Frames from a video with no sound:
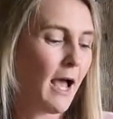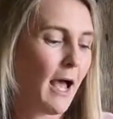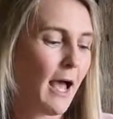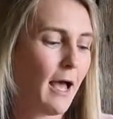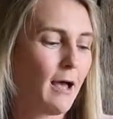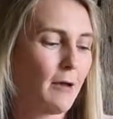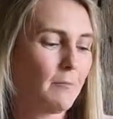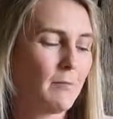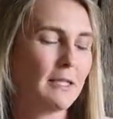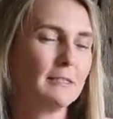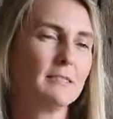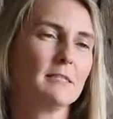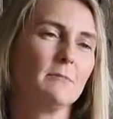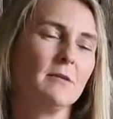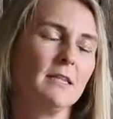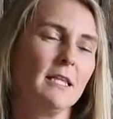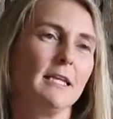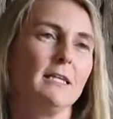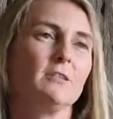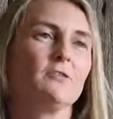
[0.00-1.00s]
And some
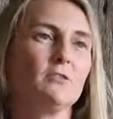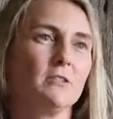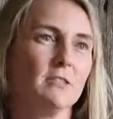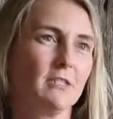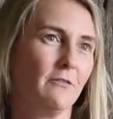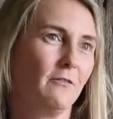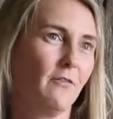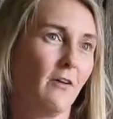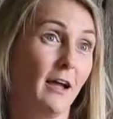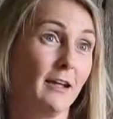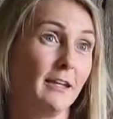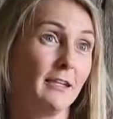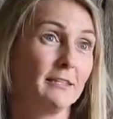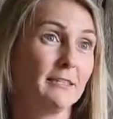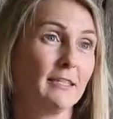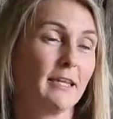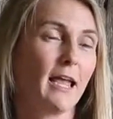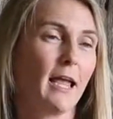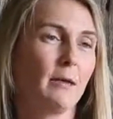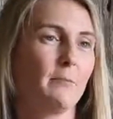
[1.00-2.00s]
of the interesting findings
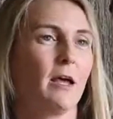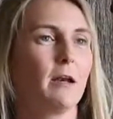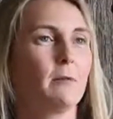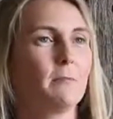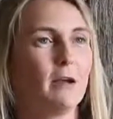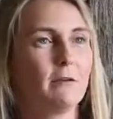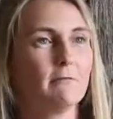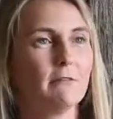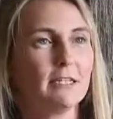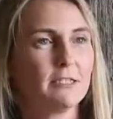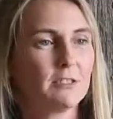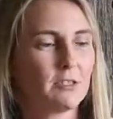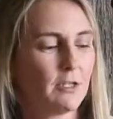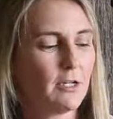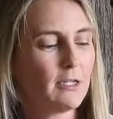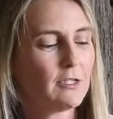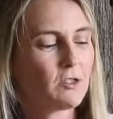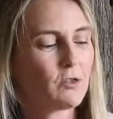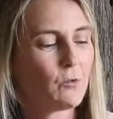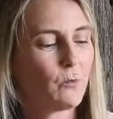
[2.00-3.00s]
that came out of my
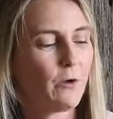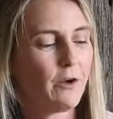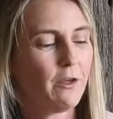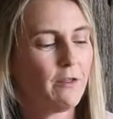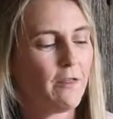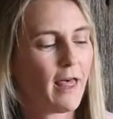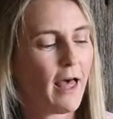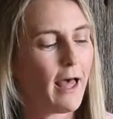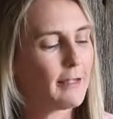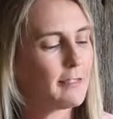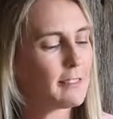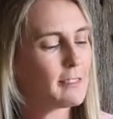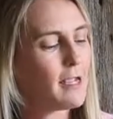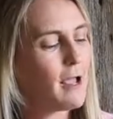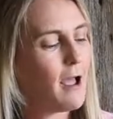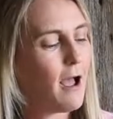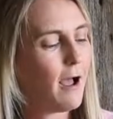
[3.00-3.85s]
research were that